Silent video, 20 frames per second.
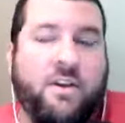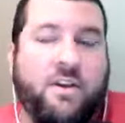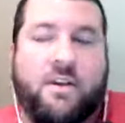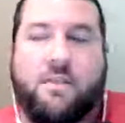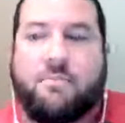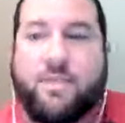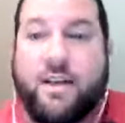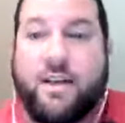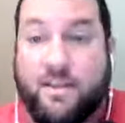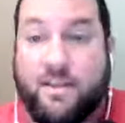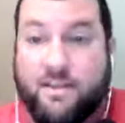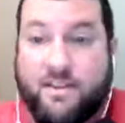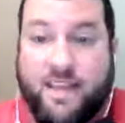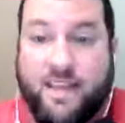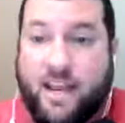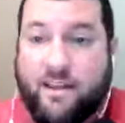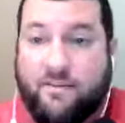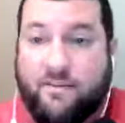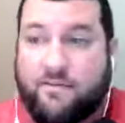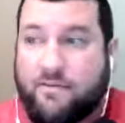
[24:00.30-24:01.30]
because
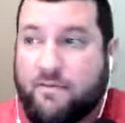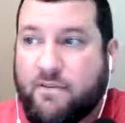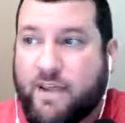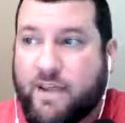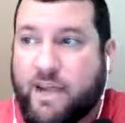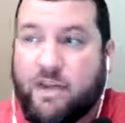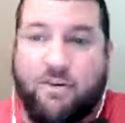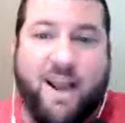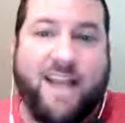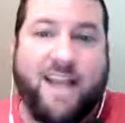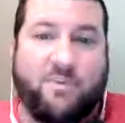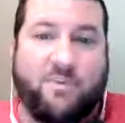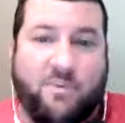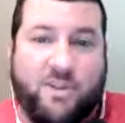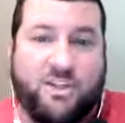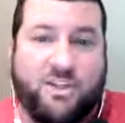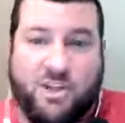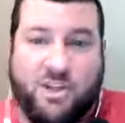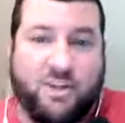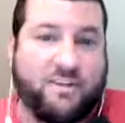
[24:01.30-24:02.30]
they've interacted
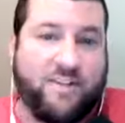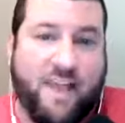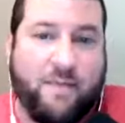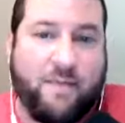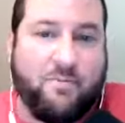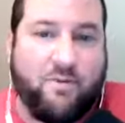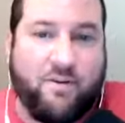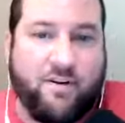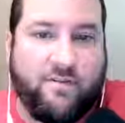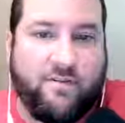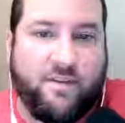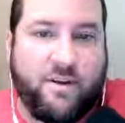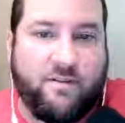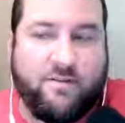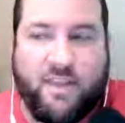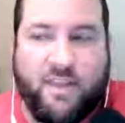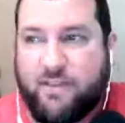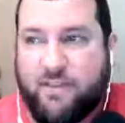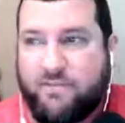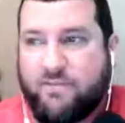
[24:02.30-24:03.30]
with just that point of view.
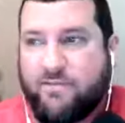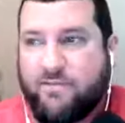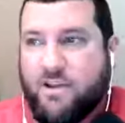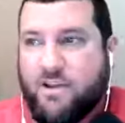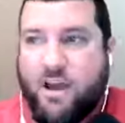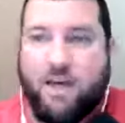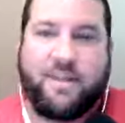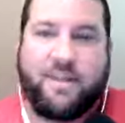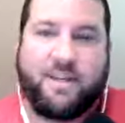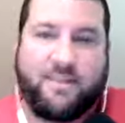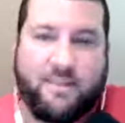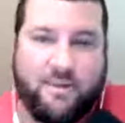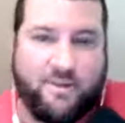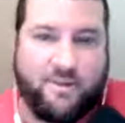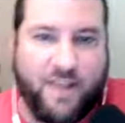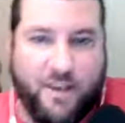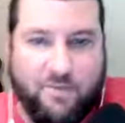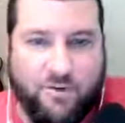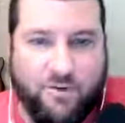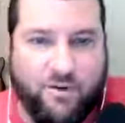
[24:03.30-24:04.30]
They've commented on
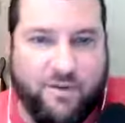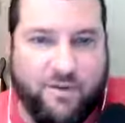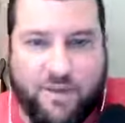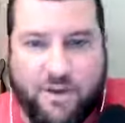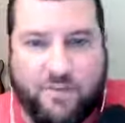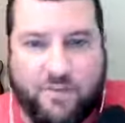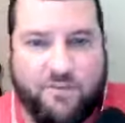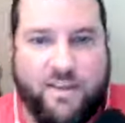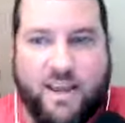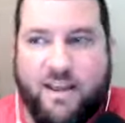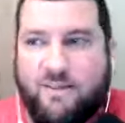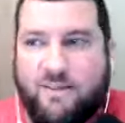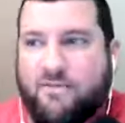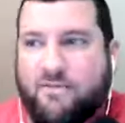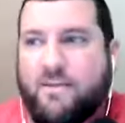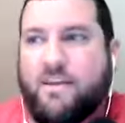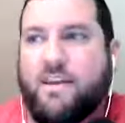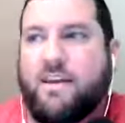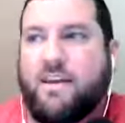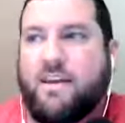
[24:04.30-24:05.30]
that point of view. They've
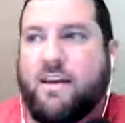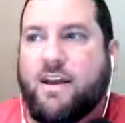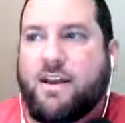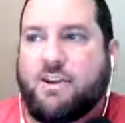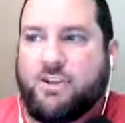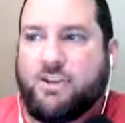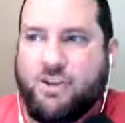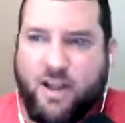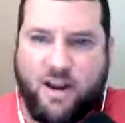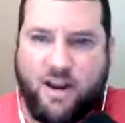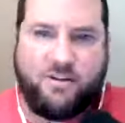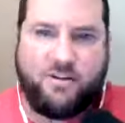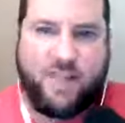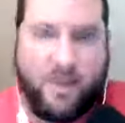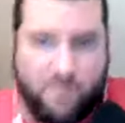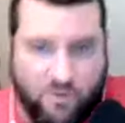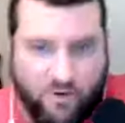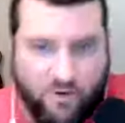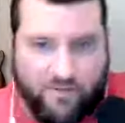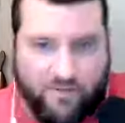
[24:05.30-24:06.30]
shared that
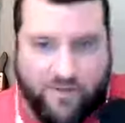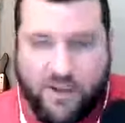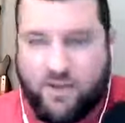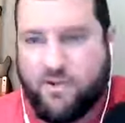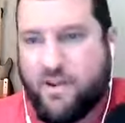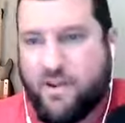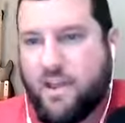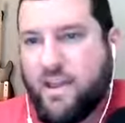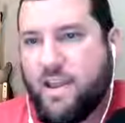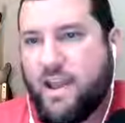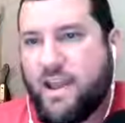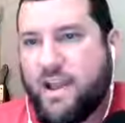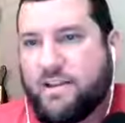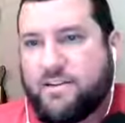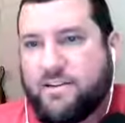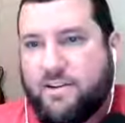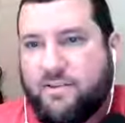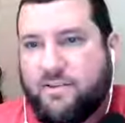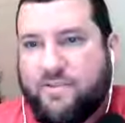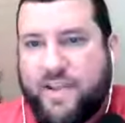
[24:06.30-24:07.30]
point of view. And
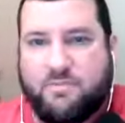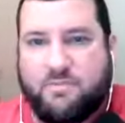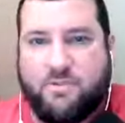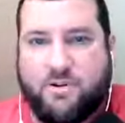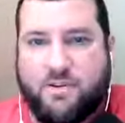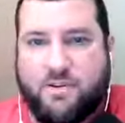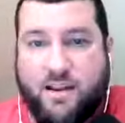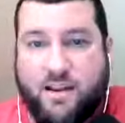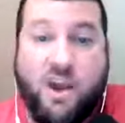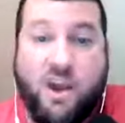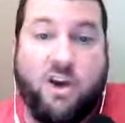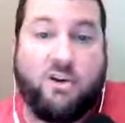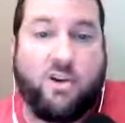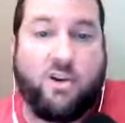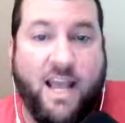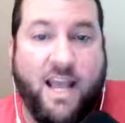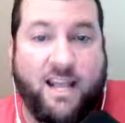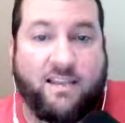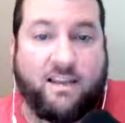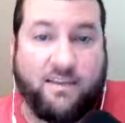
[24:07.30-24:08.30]
so Facebook's like, oh, you
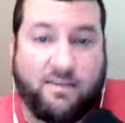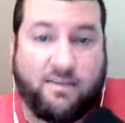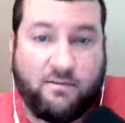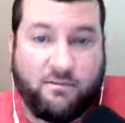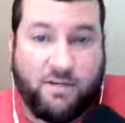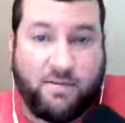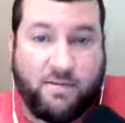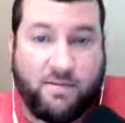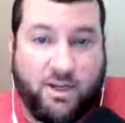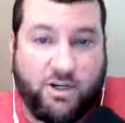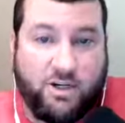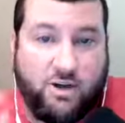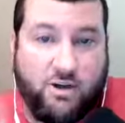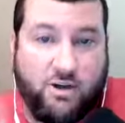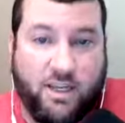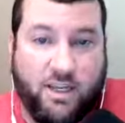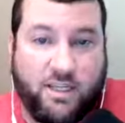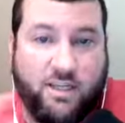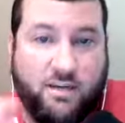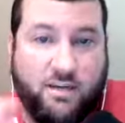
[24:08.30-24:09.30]
like this? Let me show
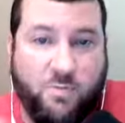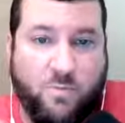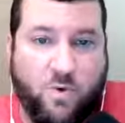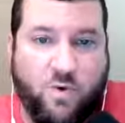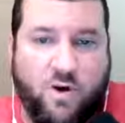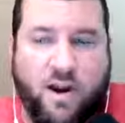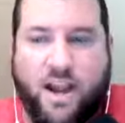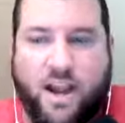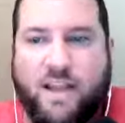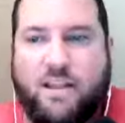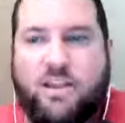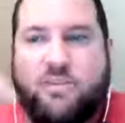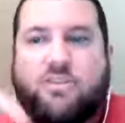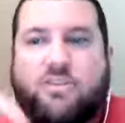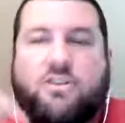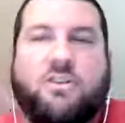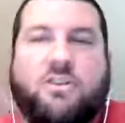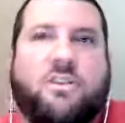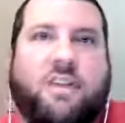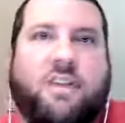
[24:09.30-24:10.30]
you some more. And then you
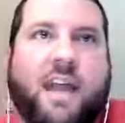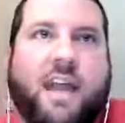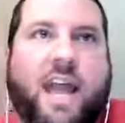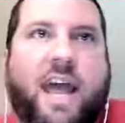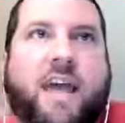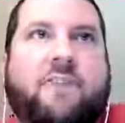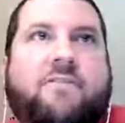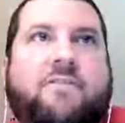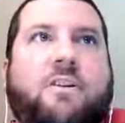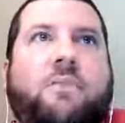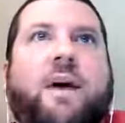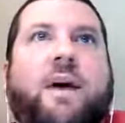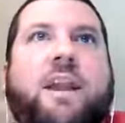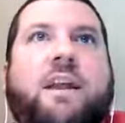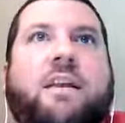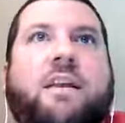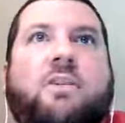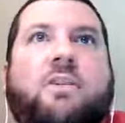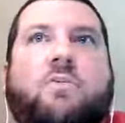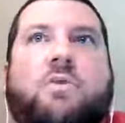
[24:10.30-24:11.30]
start to think everybody
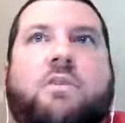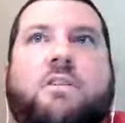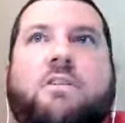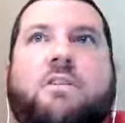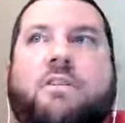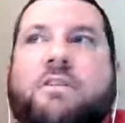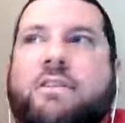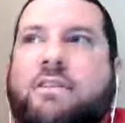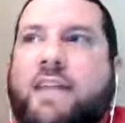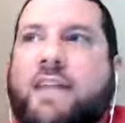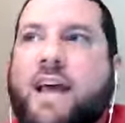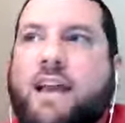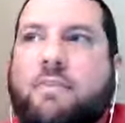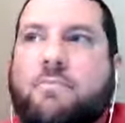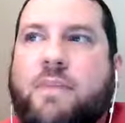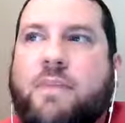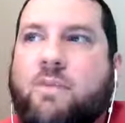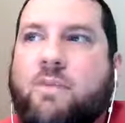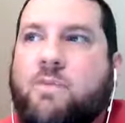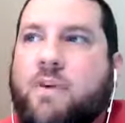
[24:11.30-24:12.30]
in the world is like
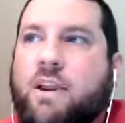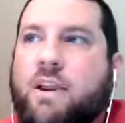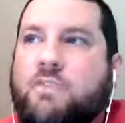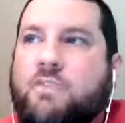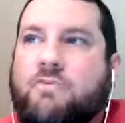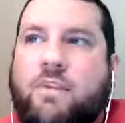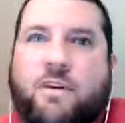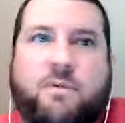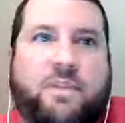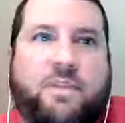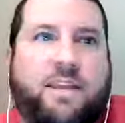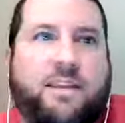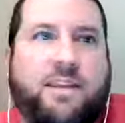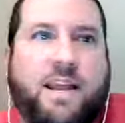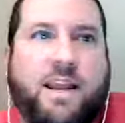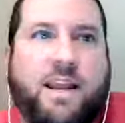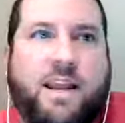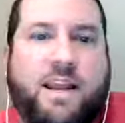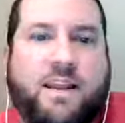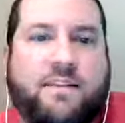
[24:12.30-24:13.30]
me. What is wrong with these
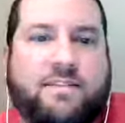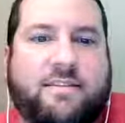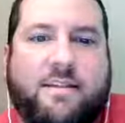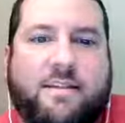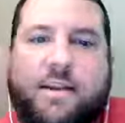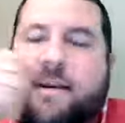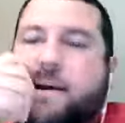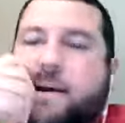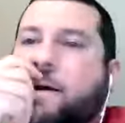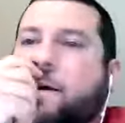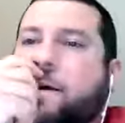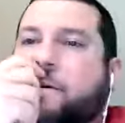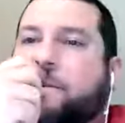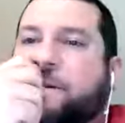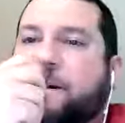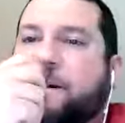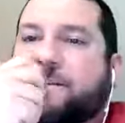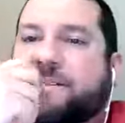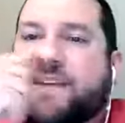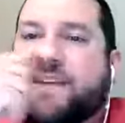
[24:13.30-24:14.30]
idiots on the
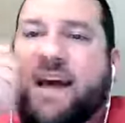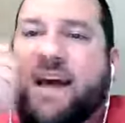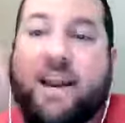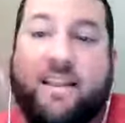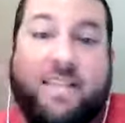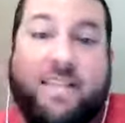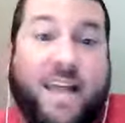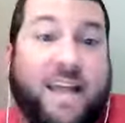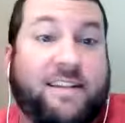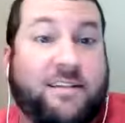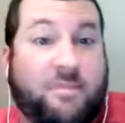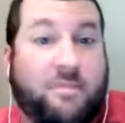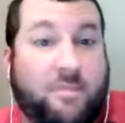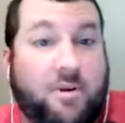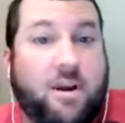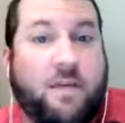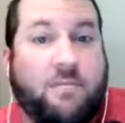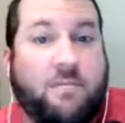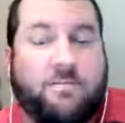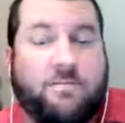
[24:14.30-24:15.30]
other side? And that's the
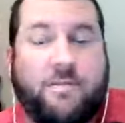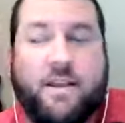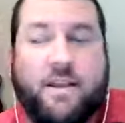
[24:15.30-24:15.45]
problem.